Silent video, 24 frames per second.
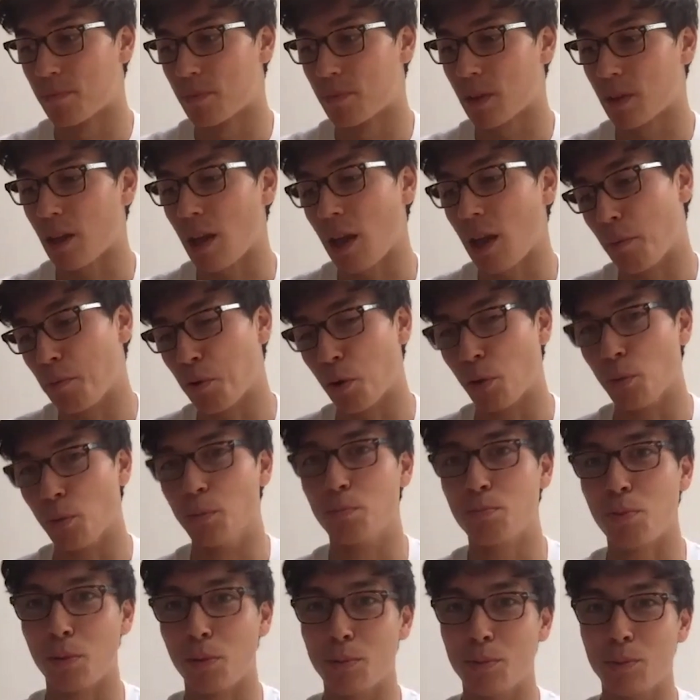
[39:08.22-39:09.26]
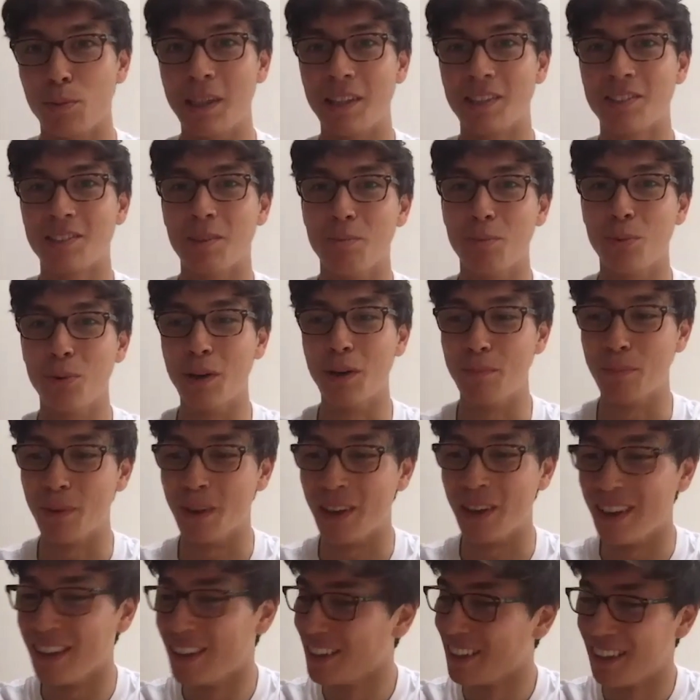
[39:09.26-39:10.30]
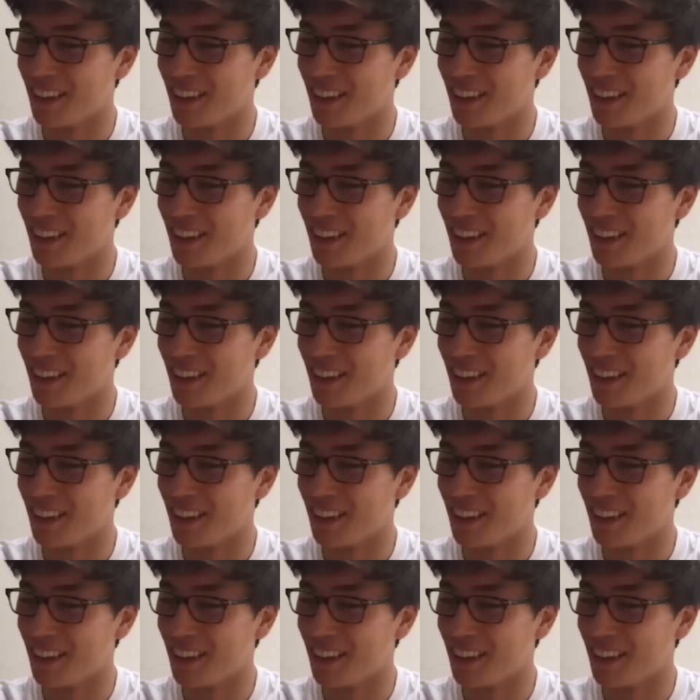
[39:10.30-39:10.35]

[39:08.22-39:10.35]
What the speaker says: Yeah, probably at some point. But